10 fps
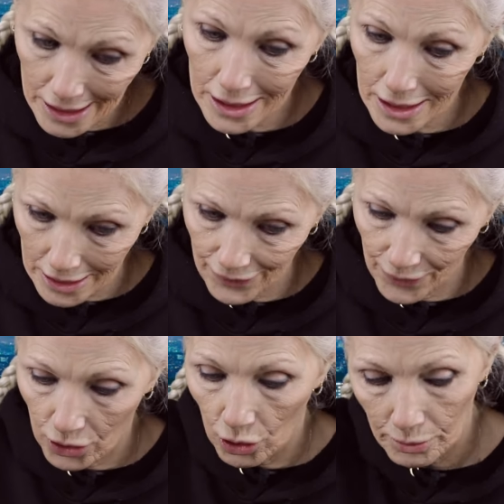is
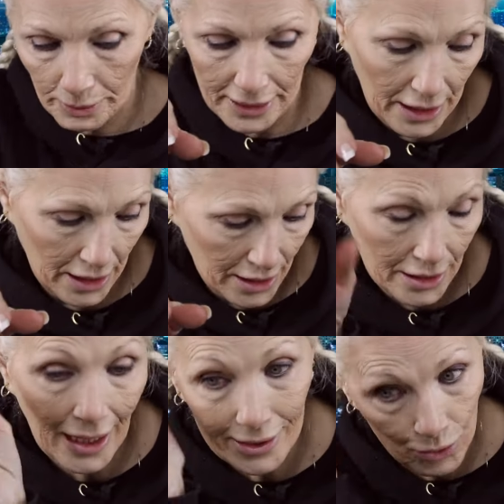difficult because
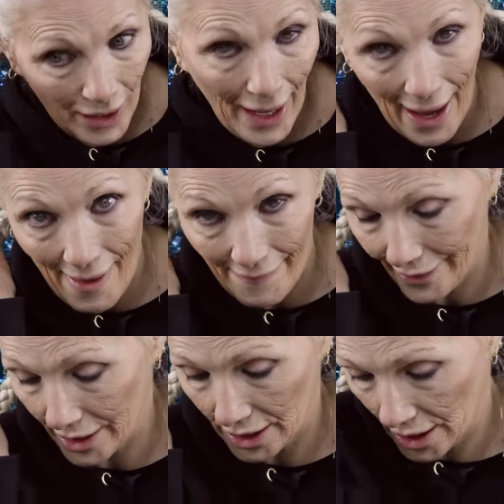I don't have
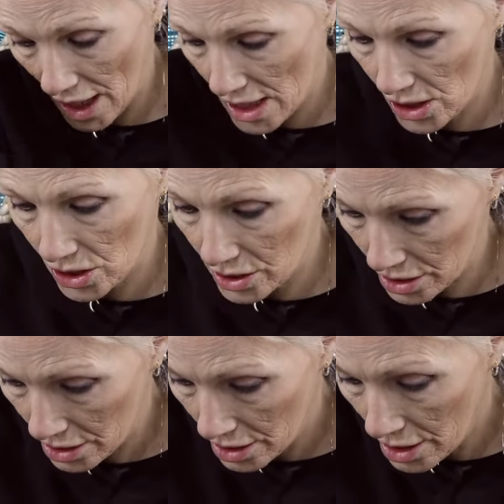any
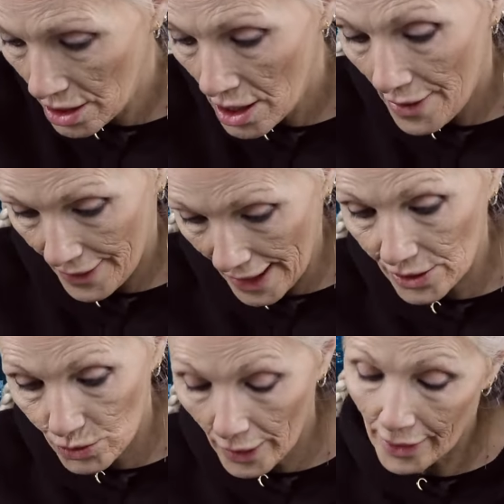lashes. That
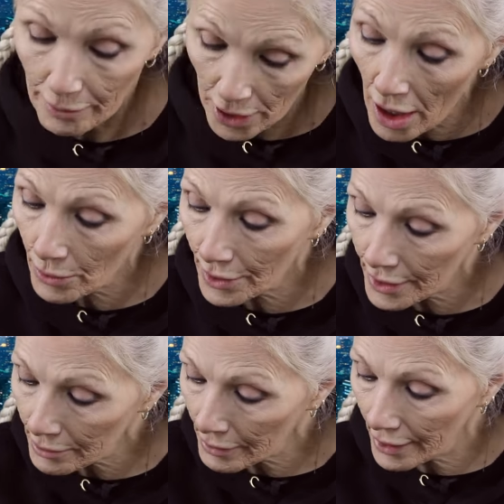is why I'm not
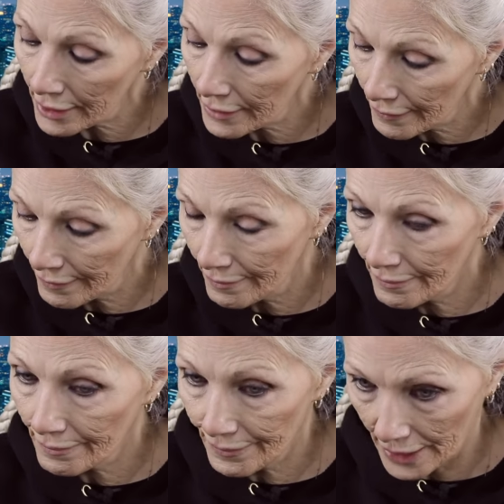wearing my
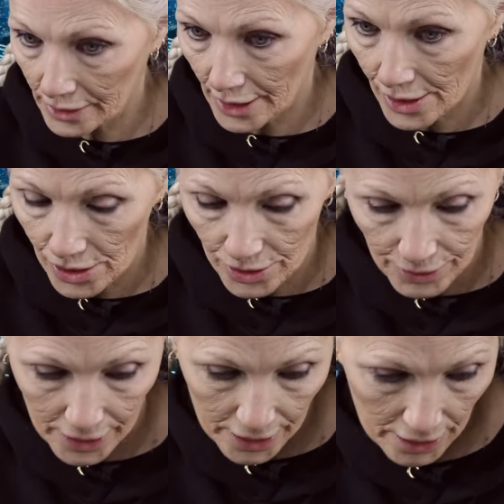fake lashes
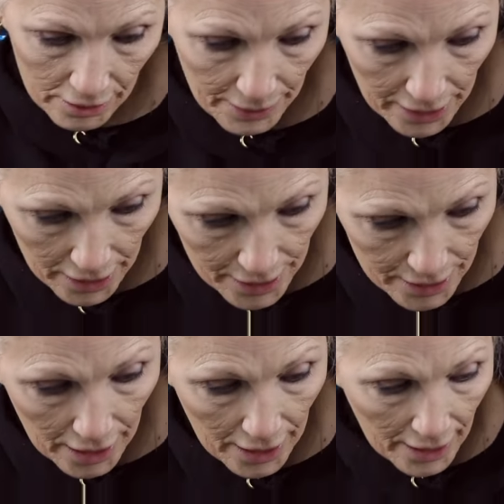right now because
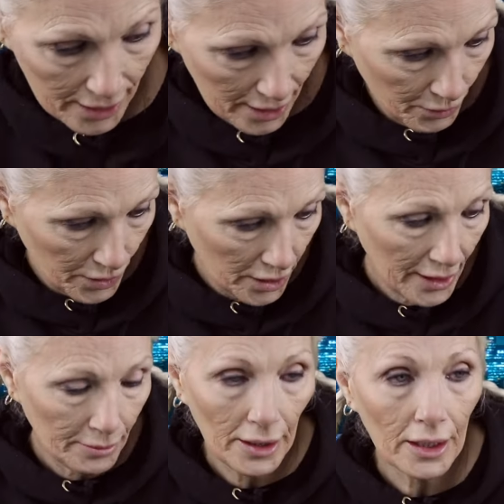I would
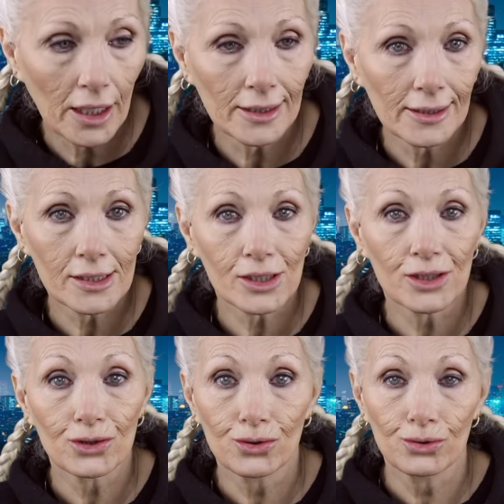like my
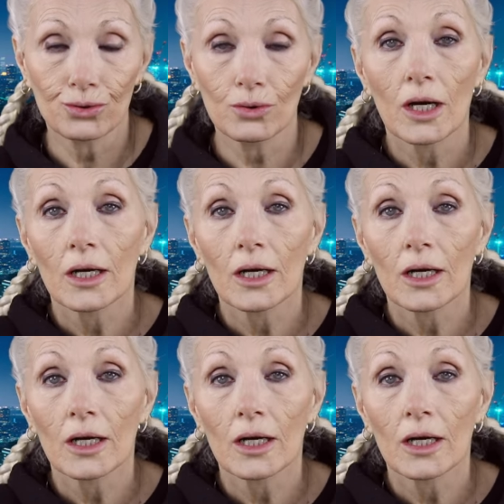eyelashes to